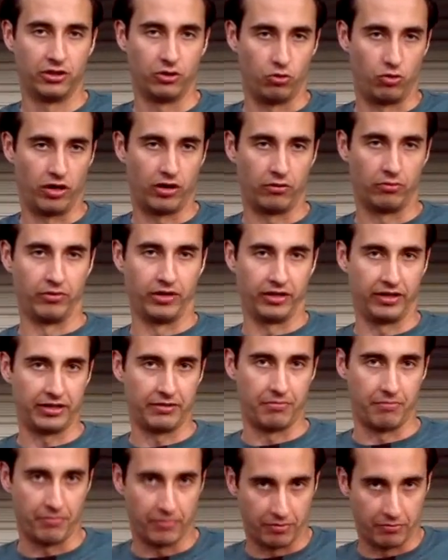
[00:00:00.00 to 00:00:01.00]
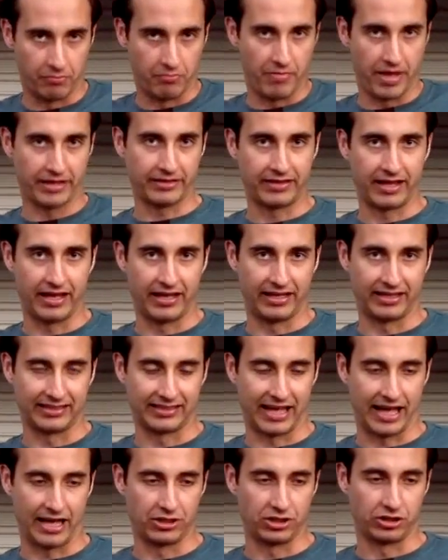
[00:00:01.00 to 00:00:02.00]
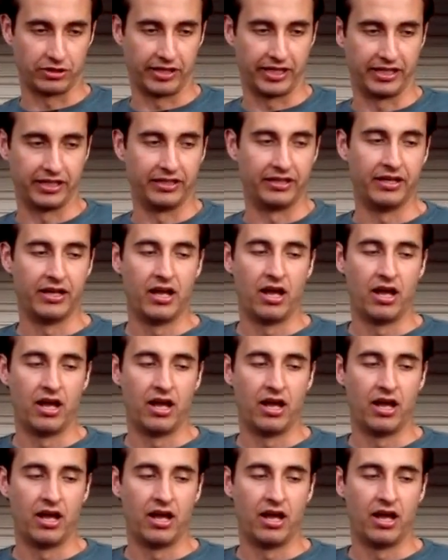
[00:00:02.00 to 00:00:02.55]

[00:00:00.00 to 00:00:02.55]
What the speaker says: Want to really make that exaggerated.